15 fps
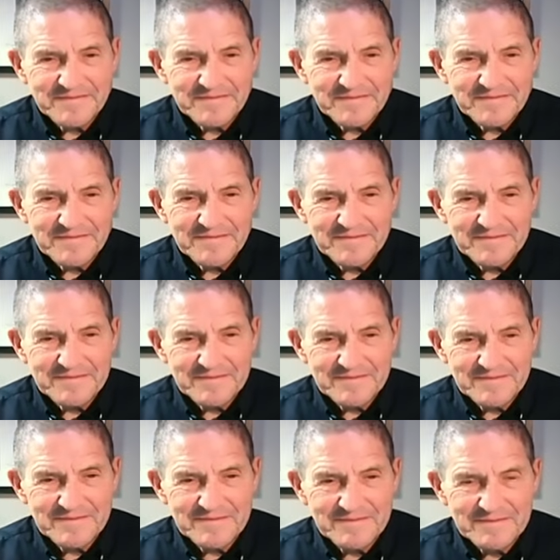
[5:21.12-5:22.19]

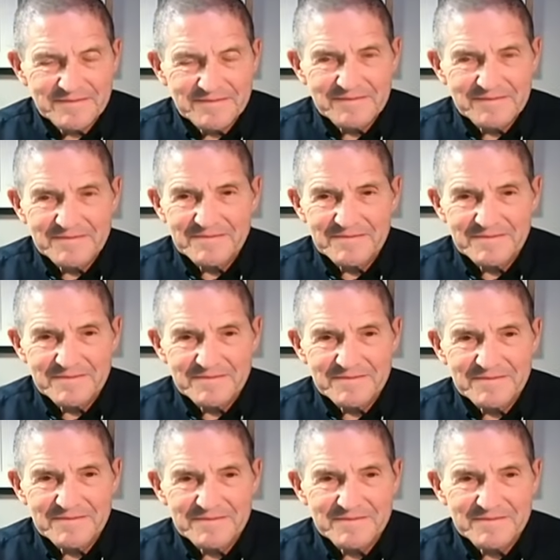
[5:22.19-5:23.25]

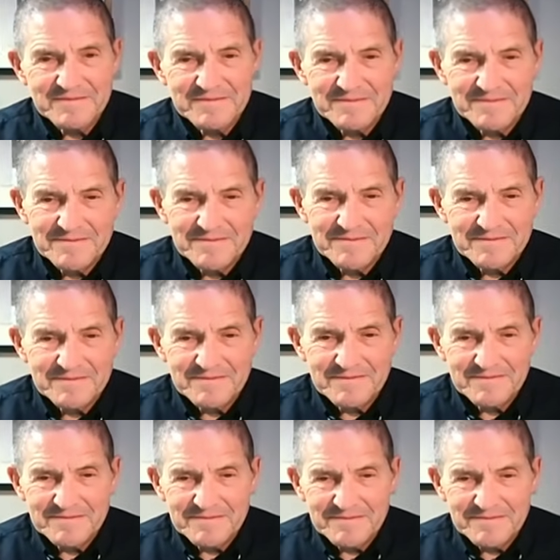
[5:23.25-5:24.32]

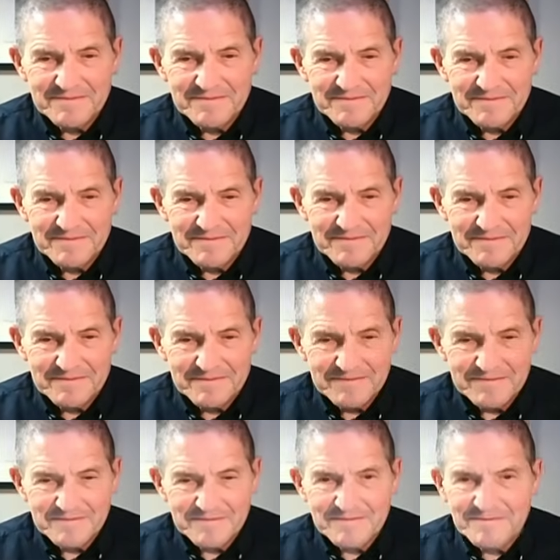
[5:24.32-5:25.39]

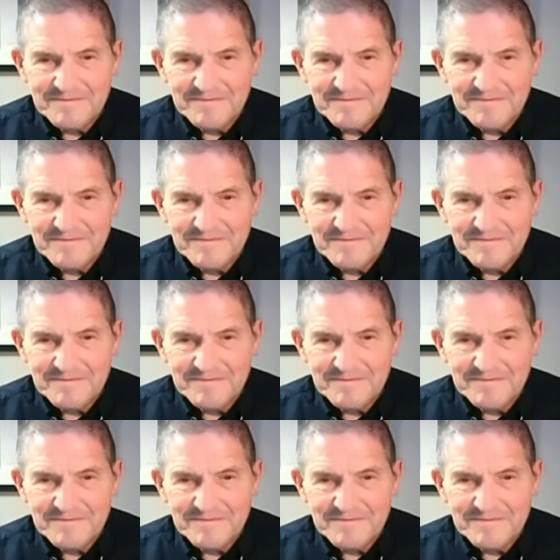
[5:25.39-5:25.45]
This person isn't speaking.